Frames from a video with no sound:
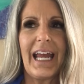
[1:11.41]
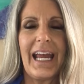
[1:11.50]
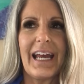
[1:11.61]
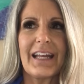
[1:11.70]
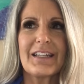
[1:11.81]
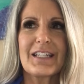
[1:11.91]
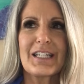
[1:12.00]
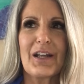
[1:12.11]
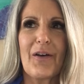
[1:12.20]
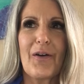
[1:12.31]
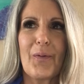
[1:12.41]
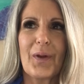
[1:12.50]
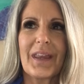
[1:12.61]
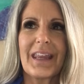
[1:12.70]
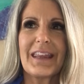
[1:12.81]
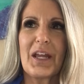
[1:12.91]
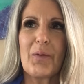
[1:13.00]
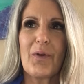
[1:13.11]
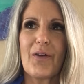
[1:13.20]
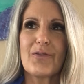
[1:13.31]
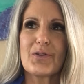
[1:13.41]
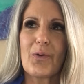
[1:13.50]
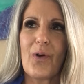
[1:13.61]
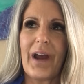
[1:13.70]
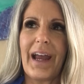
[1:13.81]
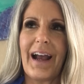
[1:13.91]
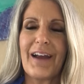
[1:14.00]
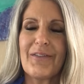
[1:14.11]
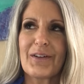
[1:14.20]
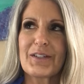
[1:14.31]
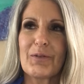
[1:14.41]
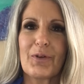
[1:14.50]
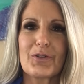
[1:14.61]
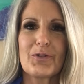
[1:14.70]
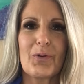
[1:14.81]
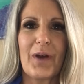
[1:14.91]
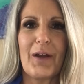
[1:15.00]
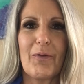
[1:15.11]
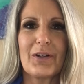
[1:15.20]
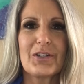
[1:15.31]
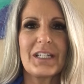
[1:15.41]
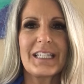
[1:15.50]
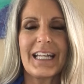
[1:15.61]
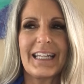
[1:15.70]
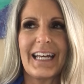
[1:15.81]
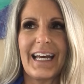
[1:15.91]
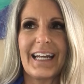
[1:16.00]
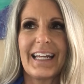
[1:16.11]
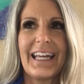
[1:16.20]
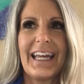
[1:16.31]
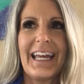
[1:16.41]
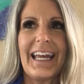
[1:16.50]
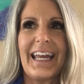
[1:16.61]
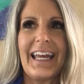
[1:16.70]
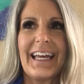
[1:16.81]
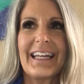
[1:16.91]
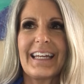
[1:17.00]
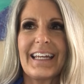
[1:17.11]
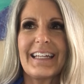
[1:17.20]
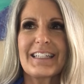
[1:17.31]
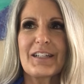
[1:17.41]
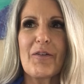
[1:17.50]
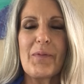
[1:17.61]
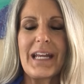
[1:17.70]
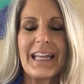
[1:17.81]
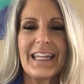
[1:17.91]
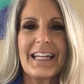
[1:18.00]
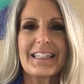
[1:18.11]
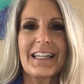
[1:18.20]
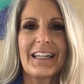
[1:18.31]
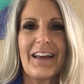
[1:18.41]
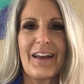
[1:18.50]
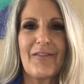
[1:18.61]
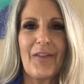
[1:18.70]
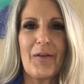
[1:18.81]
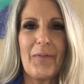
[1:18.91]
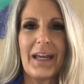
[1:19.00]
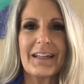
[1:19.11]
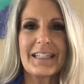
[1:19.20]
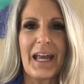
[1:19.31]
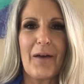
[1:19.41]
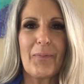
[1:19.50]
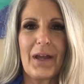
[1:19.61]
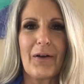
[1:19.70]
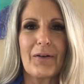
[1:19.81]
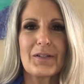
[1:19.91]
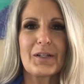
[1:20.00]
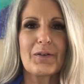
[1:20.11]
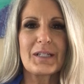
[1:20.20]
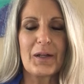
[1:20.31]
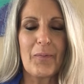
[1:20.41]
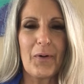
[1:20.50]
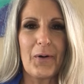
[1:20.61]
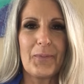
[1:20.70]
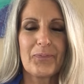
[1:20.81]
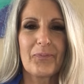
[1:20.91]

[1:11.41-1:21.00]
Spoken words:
And so with the theme of joy, I felt so much joy when she said that. And so many things in life that make us happy are so simple.